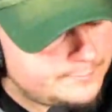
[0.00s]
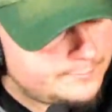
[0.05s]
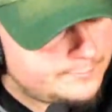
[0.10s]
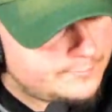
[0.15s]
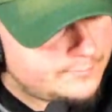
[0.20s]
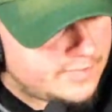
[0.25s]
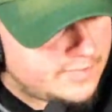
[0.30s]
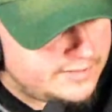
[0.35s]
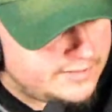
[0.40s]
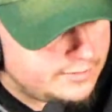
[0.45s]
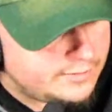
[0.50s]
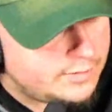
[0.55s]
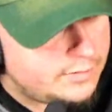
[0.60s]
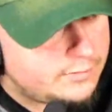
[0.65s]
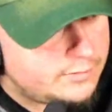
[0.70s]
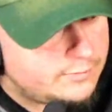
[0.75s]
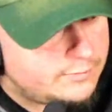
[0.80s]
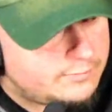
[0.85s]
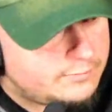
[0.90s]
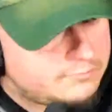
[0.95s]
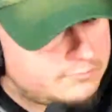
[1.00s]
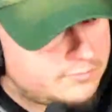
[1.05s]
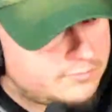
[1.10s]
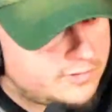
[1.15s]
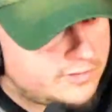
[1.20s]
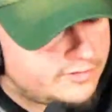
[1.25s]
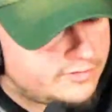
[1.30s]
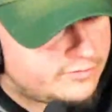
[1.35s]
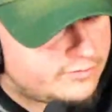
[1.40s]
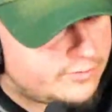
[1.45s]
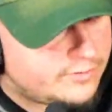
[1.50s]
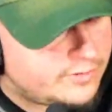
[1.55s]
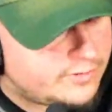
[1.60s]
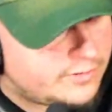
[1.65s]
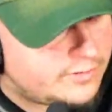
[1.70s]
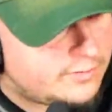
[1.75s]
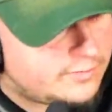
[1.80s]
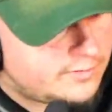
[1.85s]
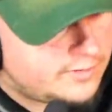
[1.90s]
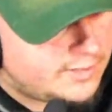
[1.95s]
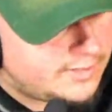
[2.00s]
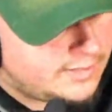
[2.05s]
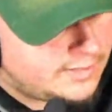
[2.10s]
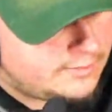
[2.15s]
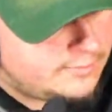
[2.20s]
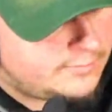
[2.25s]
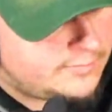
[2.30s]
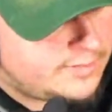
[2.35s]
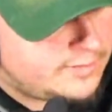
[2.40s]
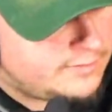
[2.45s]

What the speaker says: they're good. They're just really good, and they're